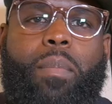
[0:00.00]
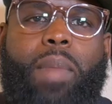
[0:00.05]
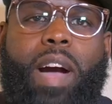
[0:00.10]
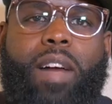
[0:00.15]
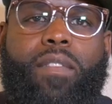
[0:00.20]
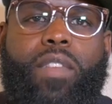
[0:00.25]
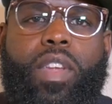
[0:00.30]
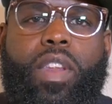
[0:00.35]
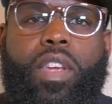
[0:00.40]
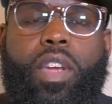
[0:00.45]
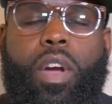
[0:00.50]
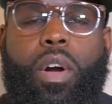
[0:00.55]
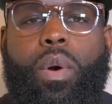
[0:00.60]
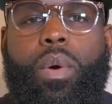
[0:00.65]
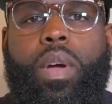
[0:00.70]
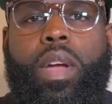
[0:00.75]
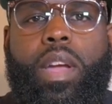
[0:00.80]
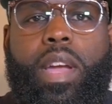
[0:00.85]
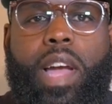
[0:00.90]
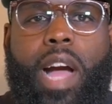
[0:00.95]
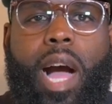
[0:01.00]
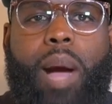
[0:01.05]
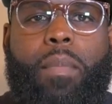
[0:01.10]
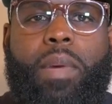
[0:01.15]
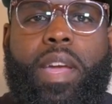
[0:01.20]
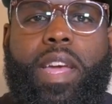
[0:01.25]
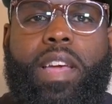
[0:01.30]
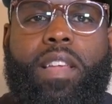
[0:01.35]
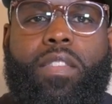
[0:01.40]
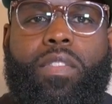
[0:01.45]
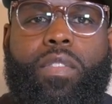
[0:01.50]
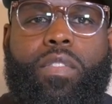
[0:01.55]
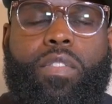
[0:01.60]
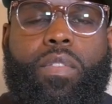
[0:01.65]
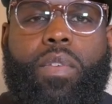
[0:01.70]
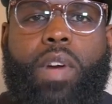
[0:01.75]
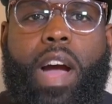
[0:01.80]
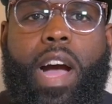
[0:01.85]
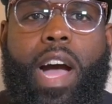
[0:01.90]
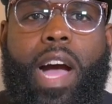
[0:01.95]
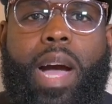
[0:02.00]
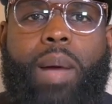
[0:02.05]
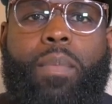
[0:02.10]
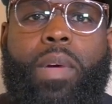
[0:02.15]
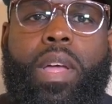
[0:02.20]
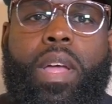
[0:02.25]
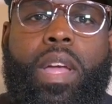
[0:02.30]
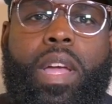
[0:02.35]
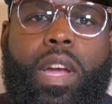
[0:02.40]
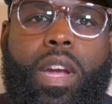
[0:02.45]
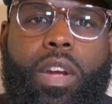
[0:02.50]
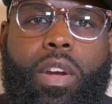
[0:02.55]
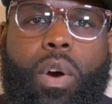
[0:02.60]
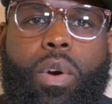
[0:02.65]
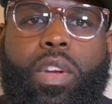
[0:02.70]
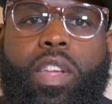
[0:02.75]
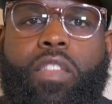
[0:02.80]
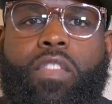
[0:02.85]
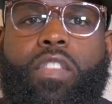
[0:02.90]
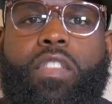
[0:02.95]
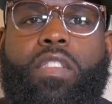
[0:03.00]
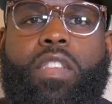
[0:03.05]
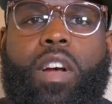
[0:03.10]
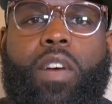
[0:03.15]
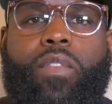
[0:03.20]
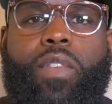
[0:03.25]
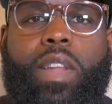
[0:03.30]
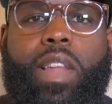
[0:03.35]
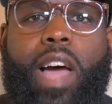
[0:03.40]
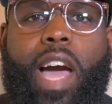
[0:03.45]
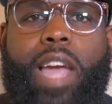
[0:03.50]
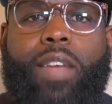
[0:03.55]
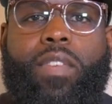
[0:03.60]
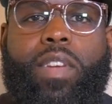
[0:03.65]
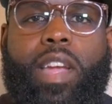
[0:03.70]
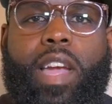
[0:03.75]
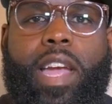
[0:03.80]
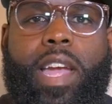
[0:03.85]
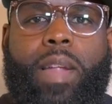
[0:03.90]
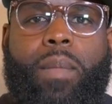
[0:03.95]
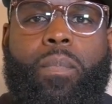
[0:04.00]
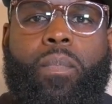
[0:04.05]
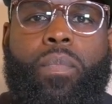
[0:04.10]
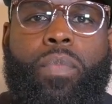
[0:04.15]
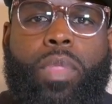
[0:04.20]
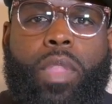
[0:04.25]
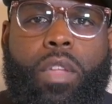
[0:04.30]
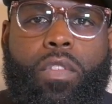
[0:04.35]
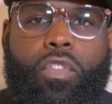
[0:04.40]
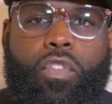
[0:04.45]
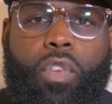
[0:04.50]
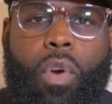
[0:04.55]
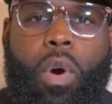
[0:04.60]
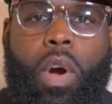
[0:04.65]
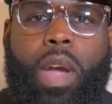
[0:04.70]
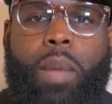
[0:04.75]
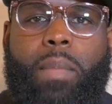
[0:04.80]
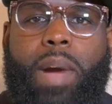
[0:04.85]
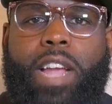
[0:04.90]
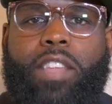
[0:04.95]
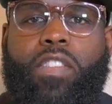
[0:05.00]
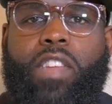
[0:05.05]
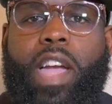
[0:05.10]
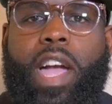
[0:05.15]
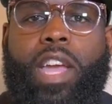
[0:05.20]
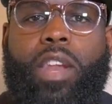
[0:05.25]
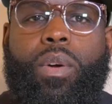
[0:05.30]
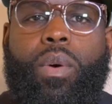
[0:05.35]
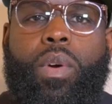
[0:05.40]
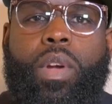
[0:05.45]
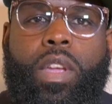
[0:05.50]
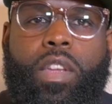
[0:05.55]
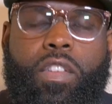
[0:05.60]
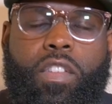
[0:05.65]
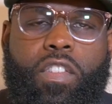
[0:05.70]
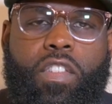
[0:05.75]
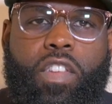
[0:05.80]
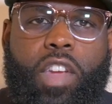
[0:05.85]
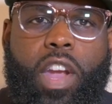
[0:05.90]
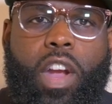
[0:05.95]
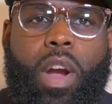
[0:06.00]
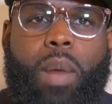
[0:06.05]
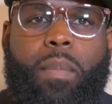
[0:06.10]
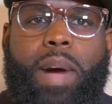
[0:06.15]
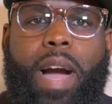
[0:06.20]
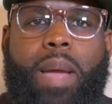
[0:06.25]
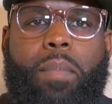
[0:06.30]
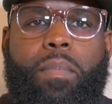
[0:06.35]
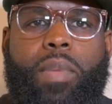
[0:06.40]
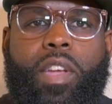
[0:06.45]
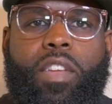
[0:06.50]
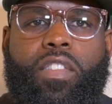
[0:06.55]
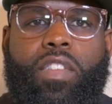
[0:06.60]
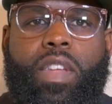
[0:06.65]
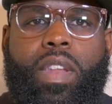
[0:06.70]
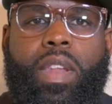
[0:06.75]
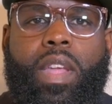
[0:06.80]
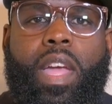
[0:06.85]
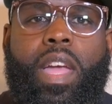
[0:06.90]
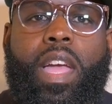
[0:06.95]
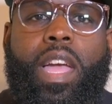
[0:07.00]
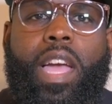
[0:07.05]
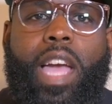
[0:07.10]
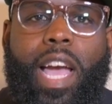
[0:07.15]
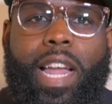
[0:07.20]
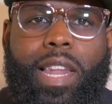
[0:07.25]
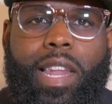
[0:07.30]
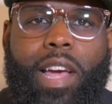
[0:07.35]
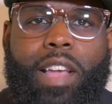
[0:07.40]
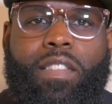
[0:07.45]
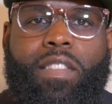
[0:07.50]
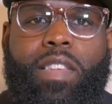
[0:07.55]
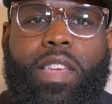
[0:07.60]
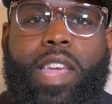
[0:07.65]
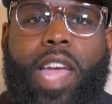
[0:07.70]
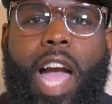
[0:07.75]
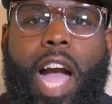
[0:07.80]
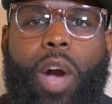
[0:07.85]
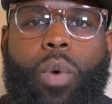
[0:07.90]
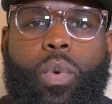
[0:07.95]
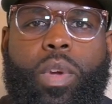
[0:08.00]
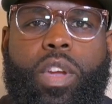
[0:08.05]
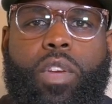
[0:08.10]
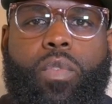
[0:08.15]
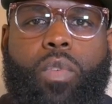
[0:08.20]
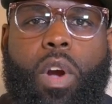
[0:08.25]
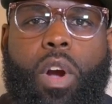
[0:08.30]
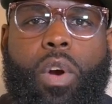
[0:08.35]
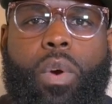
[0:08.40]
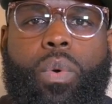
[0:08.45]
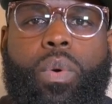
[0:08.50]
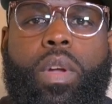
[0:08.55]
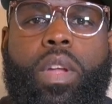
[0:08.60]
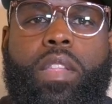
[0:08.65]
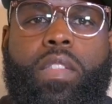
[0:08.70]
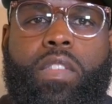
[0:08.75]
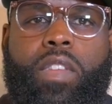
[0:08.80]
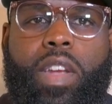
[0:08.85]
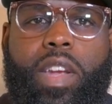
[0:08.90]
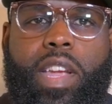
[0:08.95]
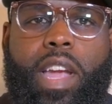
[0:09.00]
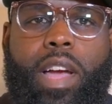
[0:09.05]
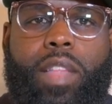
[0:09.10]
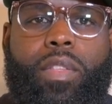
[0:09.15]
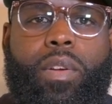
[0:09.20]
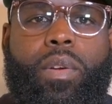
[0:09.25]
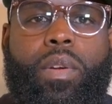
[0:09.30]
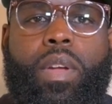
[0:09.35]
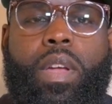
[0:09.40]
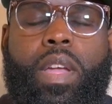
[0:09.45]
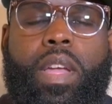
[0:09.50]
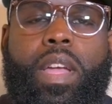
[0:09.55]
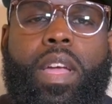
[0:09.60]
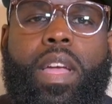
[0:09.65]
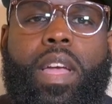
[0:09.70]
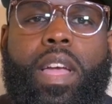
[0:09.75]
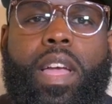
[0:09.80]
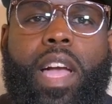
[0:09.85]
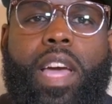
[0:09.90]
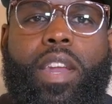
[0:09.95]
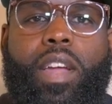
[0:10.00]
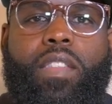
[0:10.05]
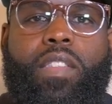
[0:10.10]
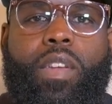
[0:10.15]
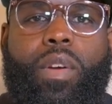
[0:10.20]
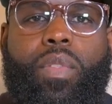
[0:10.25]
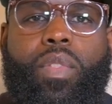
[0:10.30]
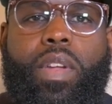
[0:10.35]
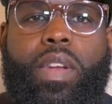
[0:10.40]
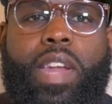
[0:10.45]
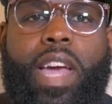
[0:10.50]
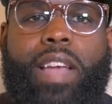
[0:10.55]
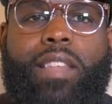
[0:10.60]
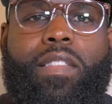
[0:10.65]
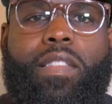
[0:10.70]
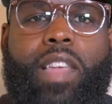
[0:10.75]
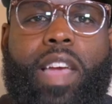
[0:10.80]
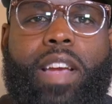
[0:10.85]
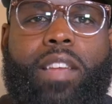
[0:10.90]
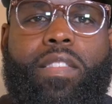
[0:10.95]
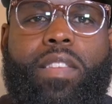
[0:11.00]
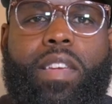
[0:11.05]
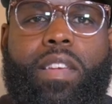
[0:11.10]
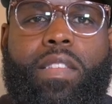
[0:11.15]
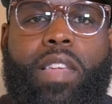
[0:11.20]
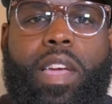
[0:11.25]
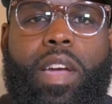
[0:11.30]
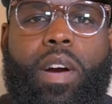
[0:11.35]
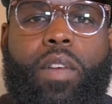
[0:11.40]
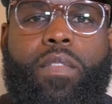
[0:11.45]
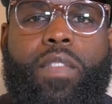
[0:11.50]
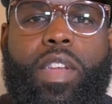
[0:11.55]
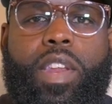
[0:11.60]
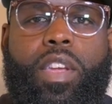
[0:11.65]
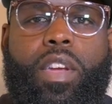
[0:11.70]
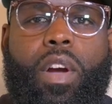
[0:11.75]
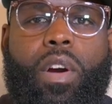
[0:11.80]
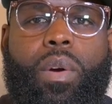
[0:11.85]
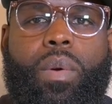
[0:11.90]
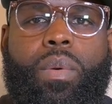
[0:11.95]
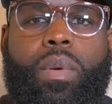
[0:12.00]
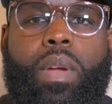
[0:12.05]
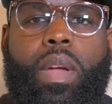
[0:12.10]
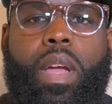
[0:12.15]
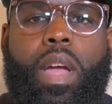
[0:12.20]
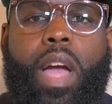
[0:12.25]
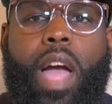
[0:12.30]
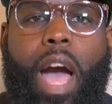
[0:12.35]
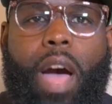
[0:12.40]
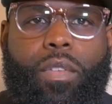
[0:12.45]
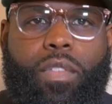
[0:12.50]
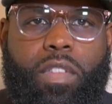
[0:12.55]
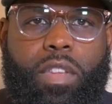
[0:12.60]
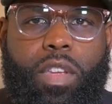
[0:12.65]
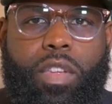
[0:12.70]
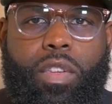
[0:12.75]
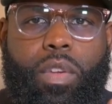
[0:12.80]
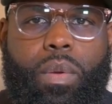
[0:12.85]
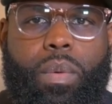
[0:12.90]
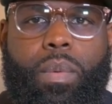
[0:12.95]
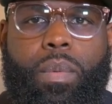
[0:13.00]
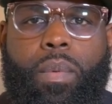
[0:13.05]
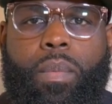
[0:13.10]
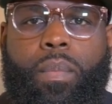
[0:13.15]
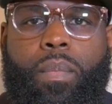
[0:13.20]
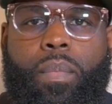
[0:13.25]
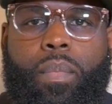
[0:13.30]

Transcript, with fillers: my video, comment and subscribe. Go get yourself a life gain. Join my channel, share my mission, and let's see how we grow together. And until the next sexy as hell video, I'll see you.